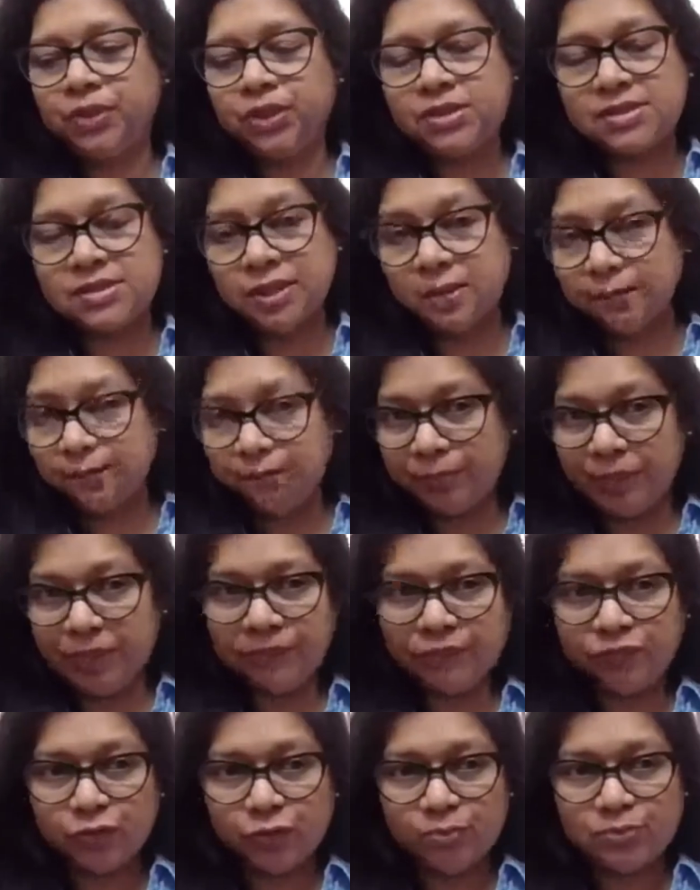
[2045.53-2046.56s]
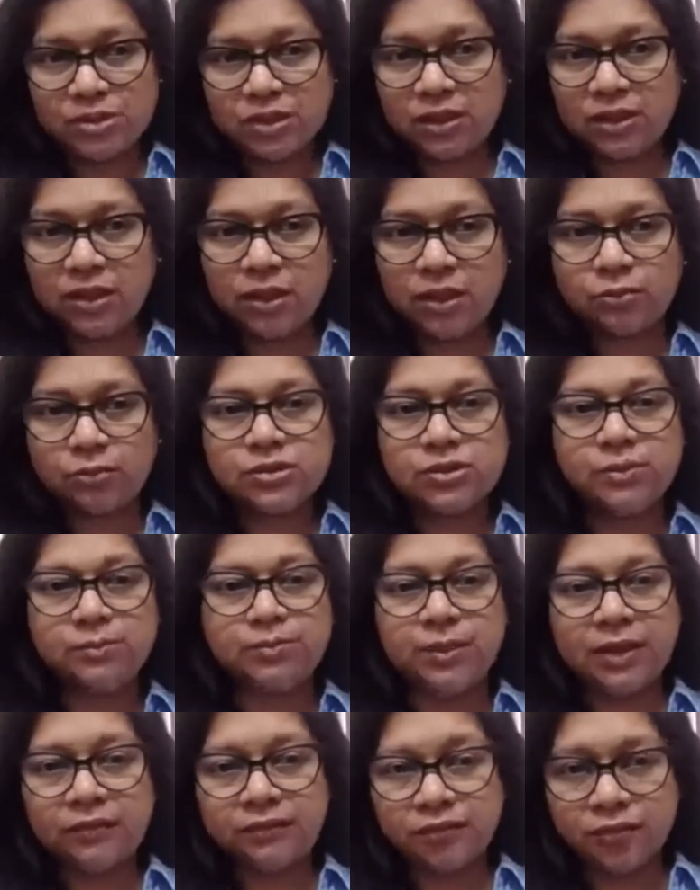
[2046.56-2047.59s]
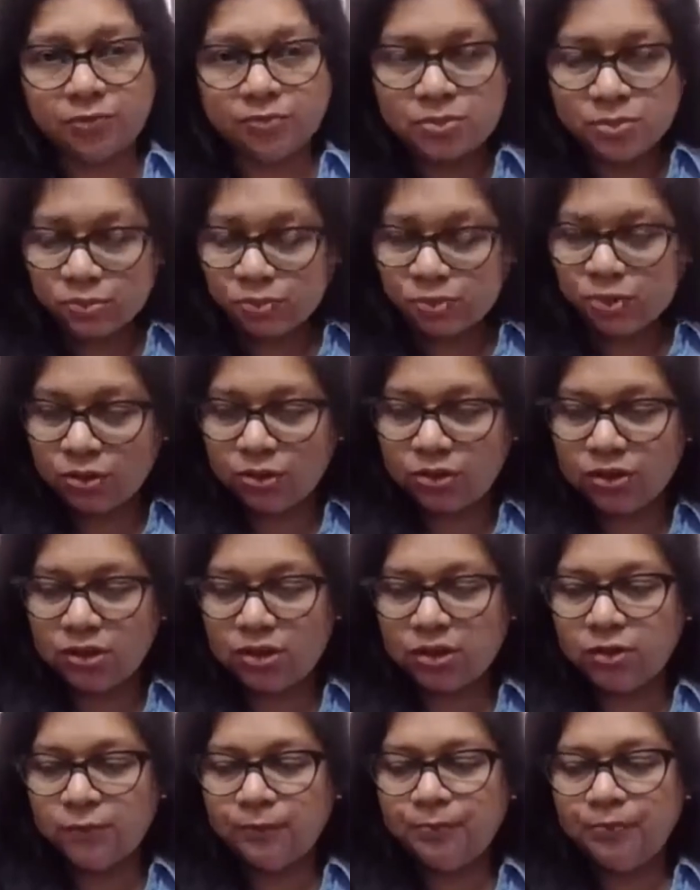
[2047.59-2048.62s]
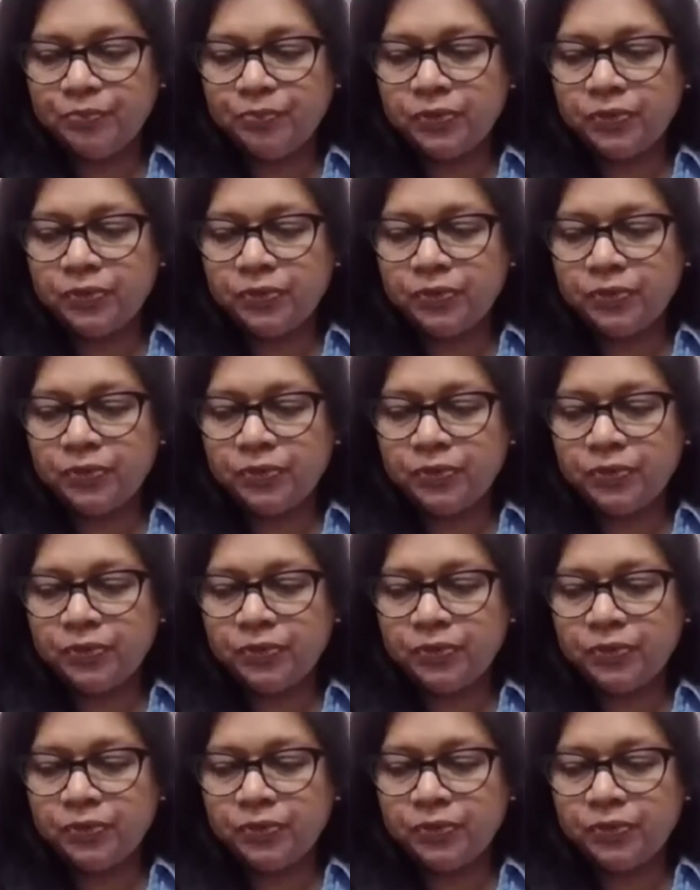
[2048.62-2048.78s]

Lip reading: Some platforms allow, some platforms do not allow.